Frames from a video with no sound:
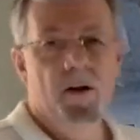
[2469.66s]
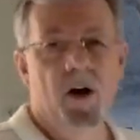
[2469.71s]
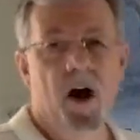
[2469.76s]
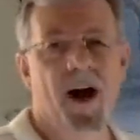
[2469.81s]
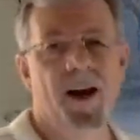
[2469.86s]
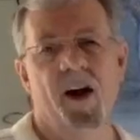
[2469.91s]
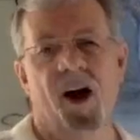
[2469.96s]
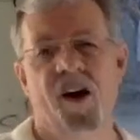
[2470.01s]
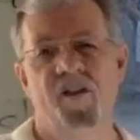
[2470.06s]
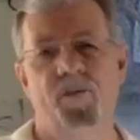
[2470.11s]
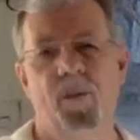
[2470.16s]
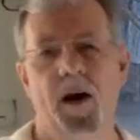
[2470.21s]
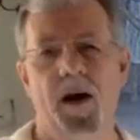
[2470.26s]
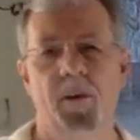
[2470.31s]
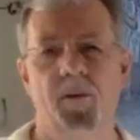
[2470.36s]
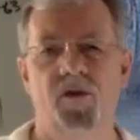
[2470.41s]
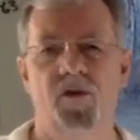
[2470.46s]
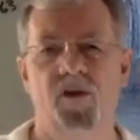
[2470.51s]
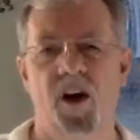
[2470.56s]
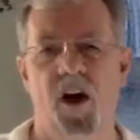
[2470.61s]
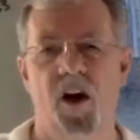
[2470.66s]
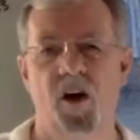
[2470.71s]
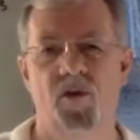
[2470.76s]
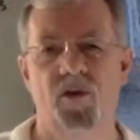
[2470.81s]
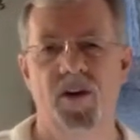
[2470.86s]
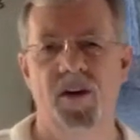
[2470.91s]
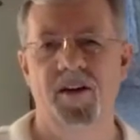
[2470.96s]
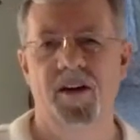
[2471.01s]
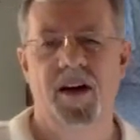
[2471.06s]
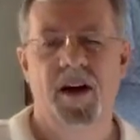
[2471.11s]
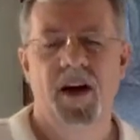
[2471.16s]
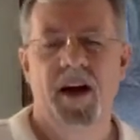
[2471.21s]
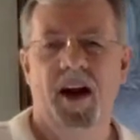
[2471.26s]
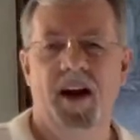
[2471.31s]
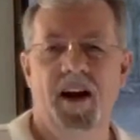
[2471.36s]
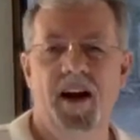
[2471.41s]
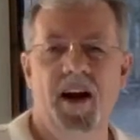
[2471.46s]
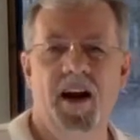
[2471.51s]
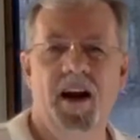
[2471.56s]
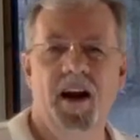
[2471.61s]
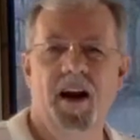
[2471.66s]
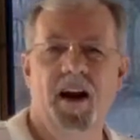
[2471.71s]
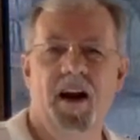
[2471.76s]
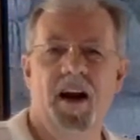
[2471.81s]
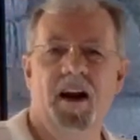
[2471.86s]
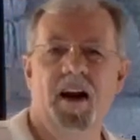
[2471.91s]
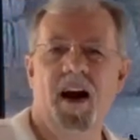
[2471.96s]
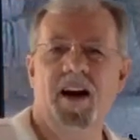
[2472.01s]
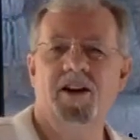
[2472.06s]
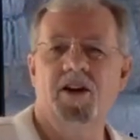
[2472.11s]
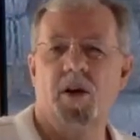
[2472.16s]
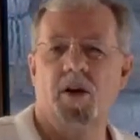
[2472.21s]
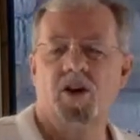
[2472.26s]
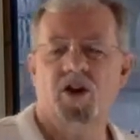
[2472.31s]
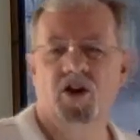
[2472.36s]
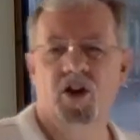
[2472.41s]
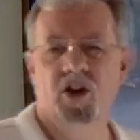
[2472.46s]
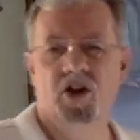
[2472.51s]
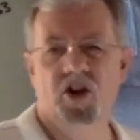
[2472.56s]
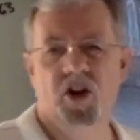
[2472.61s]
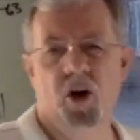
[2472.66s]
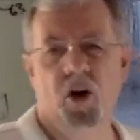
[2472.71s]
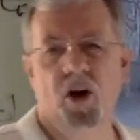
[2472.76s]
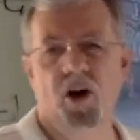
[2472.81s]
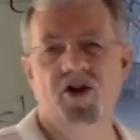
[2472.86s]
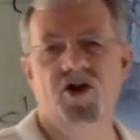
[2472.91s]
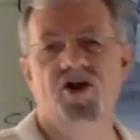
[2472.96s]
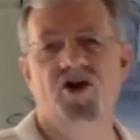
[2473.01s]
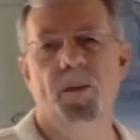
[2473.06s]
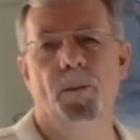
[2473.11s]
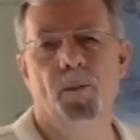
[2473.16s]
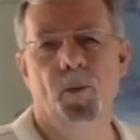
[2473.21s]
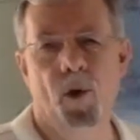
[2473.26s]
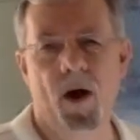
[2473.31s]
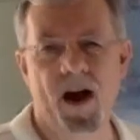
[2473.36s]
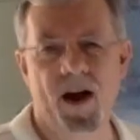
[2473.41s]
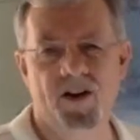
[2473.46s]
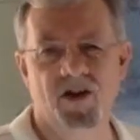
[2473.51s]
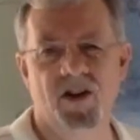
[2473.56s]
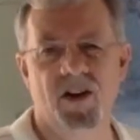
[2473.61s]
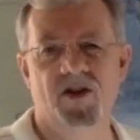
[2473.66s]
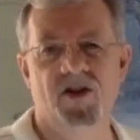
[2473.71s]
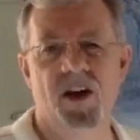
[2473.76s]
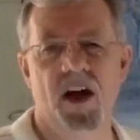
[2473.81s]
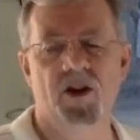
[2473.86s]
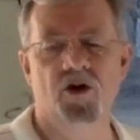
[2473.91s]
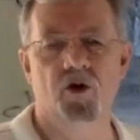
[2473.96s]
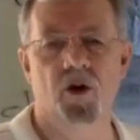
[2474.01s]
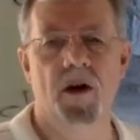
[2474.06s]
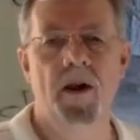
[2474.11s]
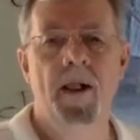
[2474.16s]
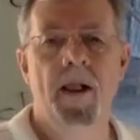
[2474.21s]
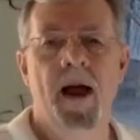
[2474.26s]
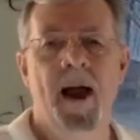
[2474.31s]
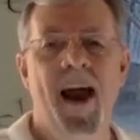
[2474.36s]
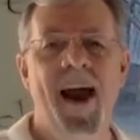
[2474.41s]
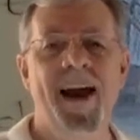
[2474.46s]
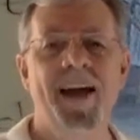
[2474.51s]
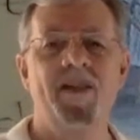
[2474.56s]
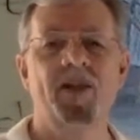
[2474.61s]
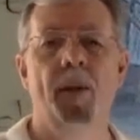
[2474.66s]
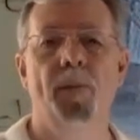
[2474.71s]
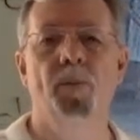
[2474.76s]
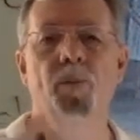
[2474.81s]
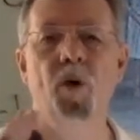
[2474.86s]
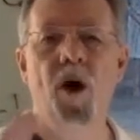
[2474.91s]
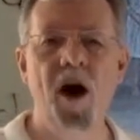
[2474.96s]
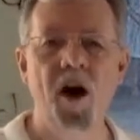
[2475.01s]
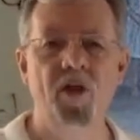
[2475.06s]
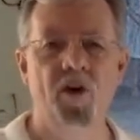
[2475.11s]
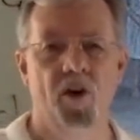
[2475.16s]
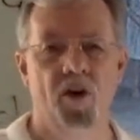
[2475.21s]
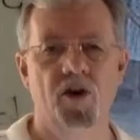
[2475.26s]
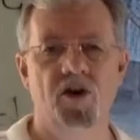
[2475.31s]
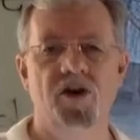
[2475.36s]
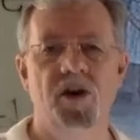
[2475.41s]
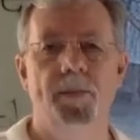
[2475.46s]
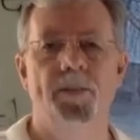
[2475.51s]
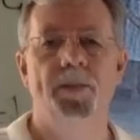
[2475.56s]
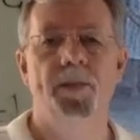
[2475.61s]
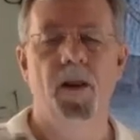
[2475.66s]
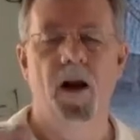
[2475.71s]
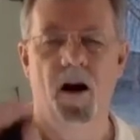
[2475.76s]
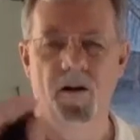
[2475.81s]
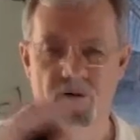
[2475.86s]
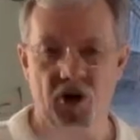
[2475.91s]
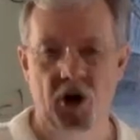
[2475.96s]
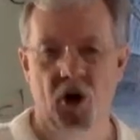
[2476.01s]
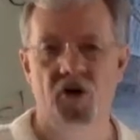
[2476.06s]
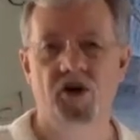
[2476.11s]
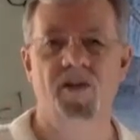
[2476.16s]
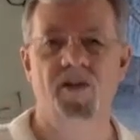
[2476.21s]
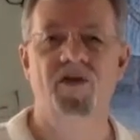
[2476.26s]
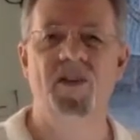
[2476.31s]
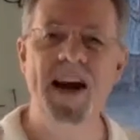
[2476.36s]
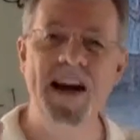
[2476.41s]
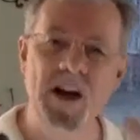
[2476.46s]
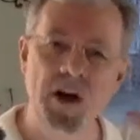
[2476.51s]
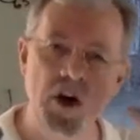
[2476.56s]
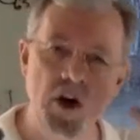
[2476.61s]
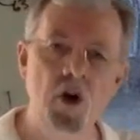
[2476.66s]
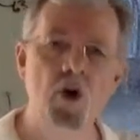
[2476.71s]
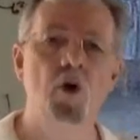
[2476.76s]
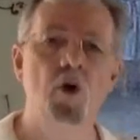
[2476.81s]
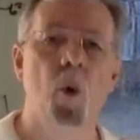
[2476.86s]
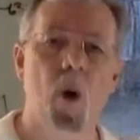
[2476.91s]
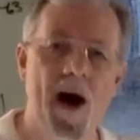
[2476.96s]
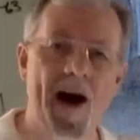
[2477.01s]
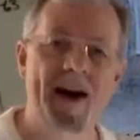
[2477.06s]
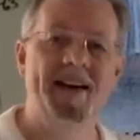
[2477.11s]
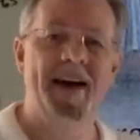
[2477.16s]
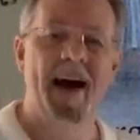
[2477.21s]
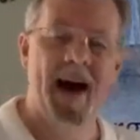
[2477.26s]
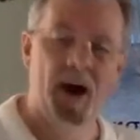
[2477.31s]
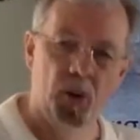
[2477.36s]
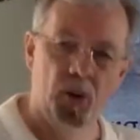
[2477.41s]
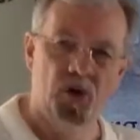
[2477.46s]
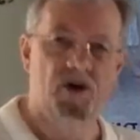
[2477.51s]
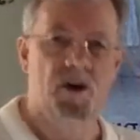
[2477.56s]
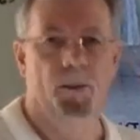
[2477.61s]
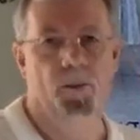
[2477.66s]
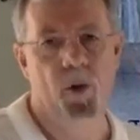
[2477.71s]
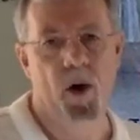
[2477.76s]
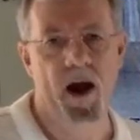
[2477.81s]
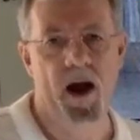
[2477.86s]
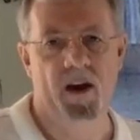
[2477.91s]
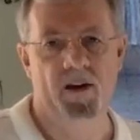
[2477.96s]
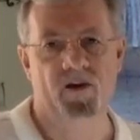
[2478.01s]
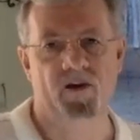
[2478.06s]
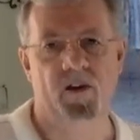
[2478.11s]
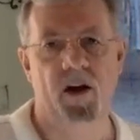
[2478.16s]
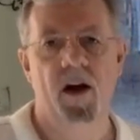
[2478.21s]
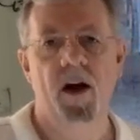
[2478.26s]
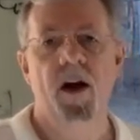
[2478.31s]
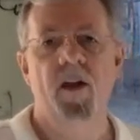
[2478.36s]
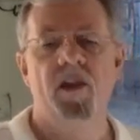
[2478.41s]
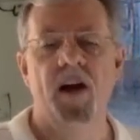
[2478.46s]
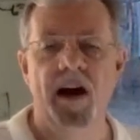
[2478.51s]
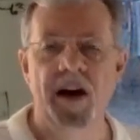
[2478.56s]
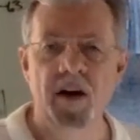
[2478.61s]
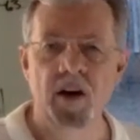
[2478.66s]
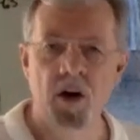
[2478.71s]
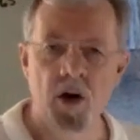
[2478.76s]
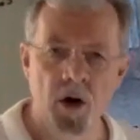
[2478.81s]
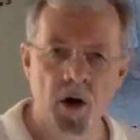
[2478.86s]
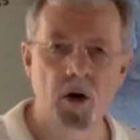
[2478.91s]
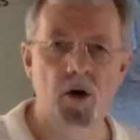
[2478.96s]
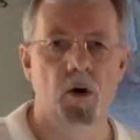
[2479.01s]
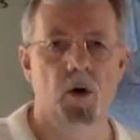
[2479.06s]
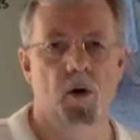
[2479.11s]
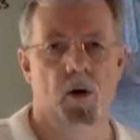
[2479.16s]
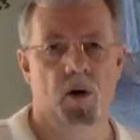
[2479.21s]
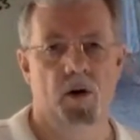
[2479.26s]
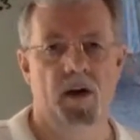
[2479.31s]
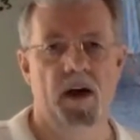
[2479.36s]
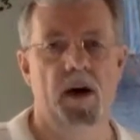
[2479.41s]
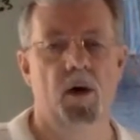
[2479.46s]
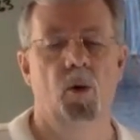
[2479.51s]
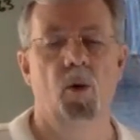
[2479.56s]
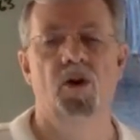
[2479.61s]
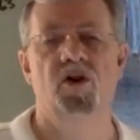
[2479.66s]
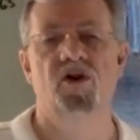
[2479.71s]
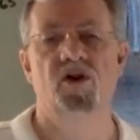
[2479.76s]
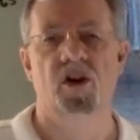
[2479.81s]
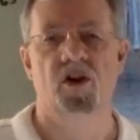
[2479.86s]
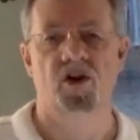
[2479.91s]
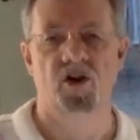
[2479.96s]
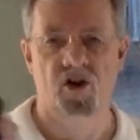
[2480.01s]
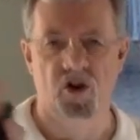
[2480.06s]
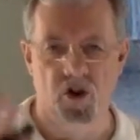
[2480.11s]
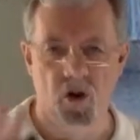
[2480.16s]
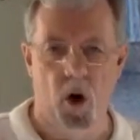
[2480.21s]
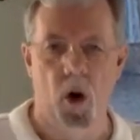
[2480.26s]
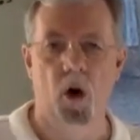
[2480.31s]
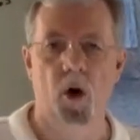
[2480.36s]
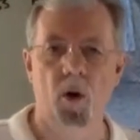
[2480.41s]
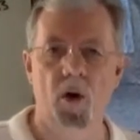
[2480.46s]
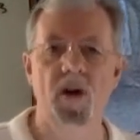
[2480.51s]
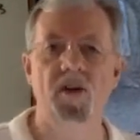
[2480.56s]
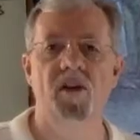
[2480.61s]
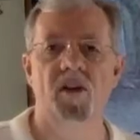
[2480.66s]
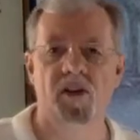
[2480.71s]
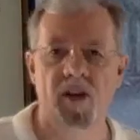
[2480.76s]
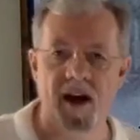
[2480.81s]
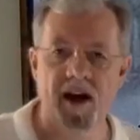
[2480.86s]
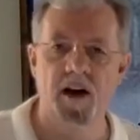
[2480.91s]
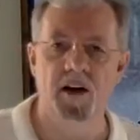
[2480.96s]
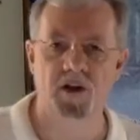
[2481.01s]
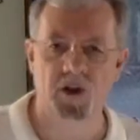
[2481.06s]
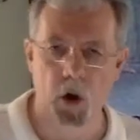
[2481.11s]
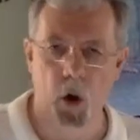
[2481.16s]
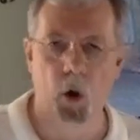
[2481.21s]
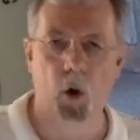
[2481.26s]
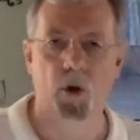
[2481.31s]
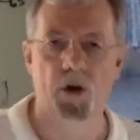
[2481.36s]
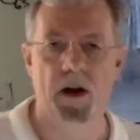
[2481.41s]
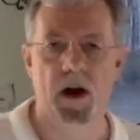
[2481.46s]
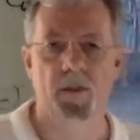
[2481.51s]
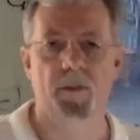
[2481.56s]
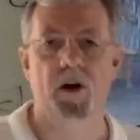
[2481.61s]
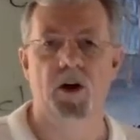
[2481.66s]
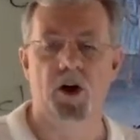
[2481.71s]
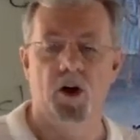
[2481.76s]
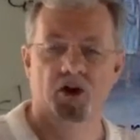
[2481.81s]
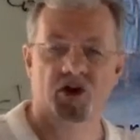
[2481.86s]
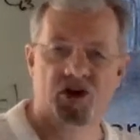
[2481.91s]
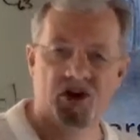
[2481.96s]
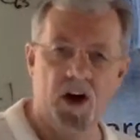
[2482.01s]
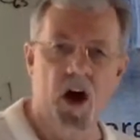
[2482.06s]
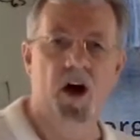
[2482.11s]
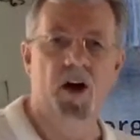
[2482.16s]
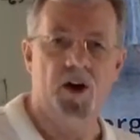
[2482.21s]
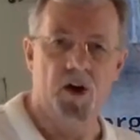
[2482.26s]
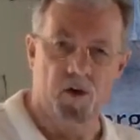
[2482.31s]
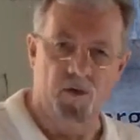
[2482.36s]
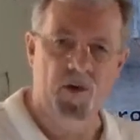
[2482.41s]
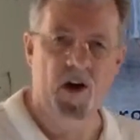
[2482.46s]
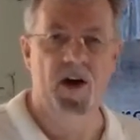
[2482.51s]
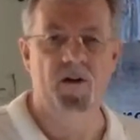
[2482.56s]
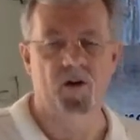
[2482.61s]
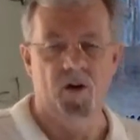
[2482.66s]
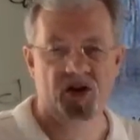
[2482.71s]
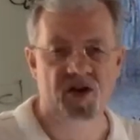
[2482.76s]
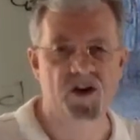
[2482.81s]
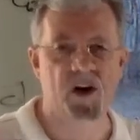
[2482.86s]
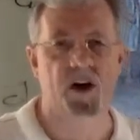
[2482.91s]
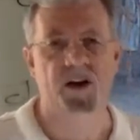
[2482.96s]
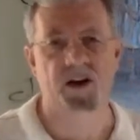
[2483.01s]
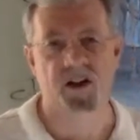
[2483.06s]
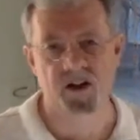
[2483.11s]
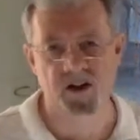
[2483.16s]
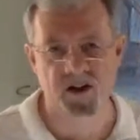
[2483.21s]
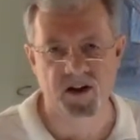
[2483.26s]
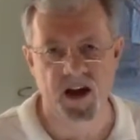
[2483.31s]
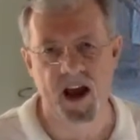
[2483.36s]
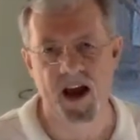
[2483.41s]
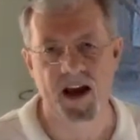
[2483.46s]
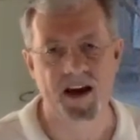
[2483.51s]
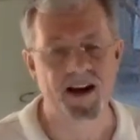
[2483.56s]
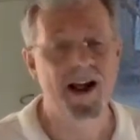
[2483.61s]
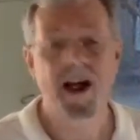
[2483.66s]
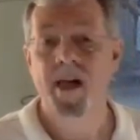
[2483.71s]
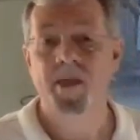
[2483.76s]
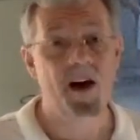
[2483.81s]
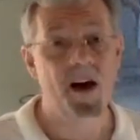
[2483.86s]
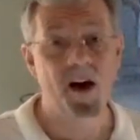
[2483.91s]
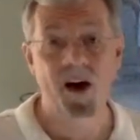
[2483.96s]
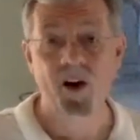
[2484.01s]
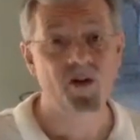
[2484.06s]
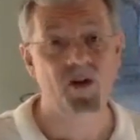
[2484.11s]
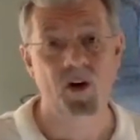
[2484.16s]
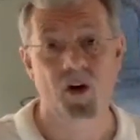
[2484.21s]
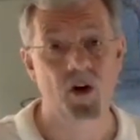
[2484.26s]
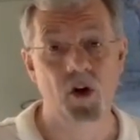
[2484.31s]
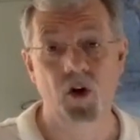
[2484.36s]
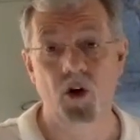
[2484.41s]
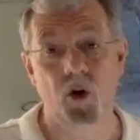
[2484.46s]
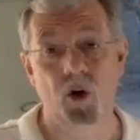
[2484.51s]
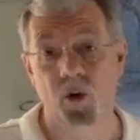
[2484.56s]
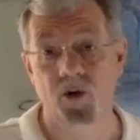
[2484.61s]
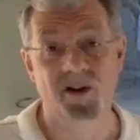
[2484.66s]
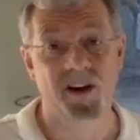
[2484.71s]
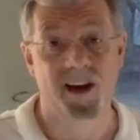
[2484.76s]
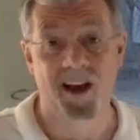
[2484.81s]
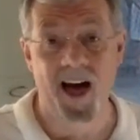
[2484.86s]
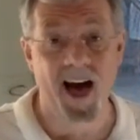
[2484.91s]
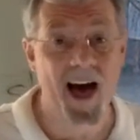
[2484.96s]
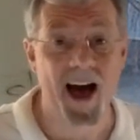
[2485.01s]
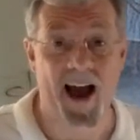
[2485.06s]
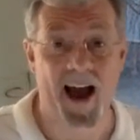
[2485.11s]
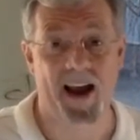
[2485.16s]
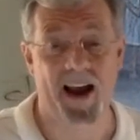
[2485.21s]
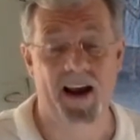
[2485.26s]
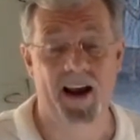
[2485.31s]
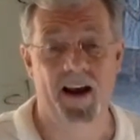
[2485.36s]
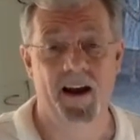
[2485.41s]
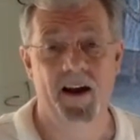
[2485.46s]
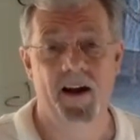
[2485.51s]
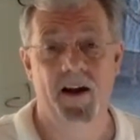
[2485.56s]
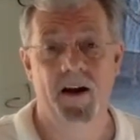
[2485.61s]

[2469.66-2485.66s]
gotten off by himself, and, and it, it got discouraged, depressed, etc. And the brothers of Joseph, they knew why dad was depressed. They knew that it was the story that they had told him that your son, your favorite son, is dead. They also knew it was a lie.